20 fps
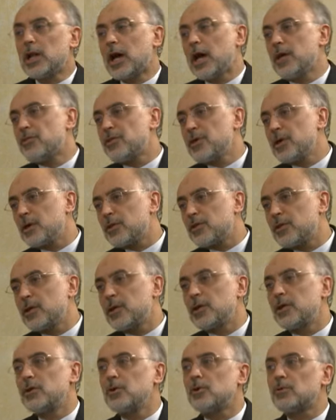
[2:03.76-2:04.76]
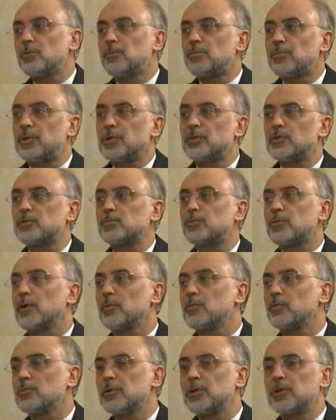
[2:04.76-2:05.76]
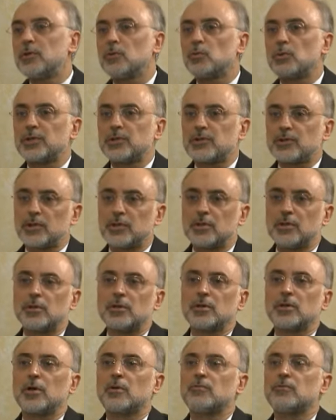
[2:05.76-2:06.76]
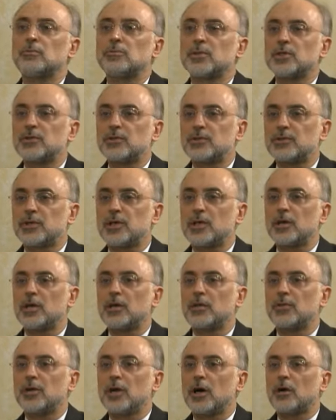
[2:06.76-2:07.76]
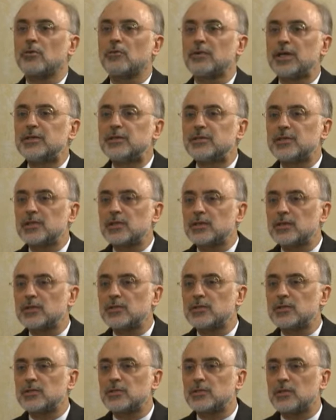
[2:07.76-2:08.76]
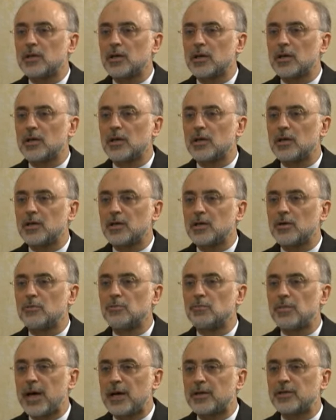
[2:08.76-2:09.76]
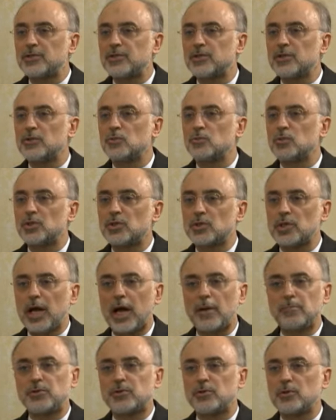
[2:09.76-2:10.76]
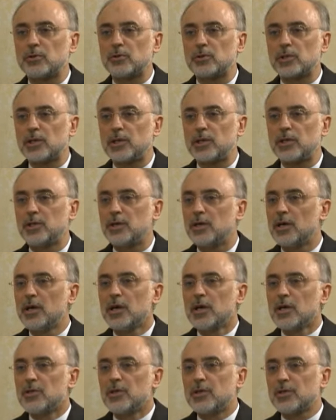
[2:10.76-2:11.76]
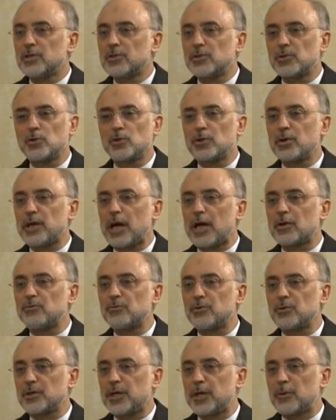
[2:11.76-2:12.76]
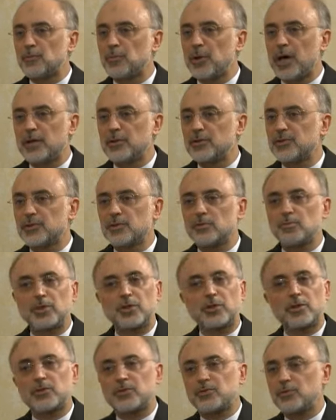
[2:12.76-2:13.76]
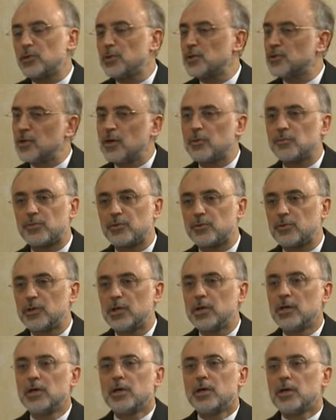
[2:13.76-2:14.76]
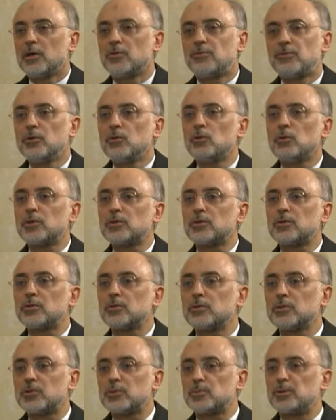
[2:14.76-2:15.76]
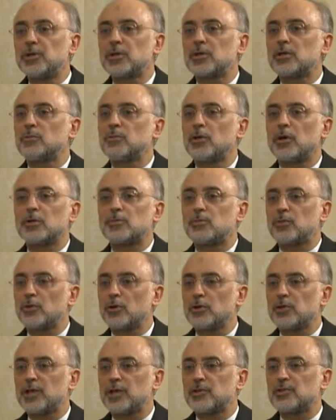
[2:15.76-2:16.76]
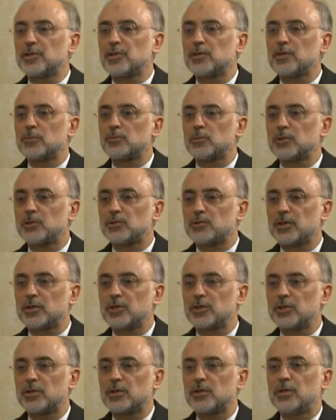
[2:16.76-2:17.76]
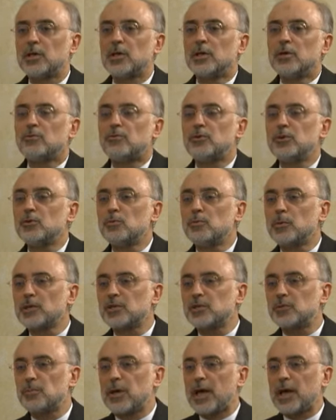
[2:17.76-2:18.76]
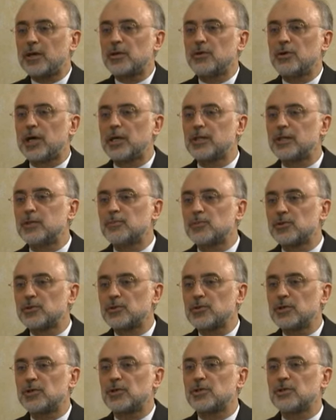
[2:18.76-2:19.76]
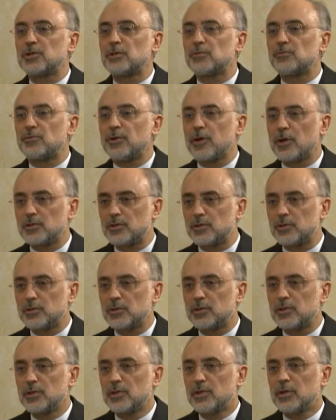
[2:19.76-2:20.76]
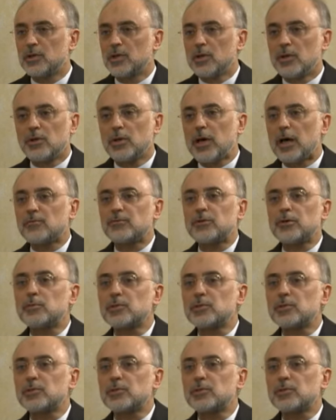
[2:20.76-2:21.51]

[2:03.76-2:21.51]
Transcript: I think the Europeans, probably the Western governments, they are raising this comparison, which absolutely there is no ground for comparison. Because, for example, if you want to speak about protests and demonstration, a few months back you had demonstration in France. You have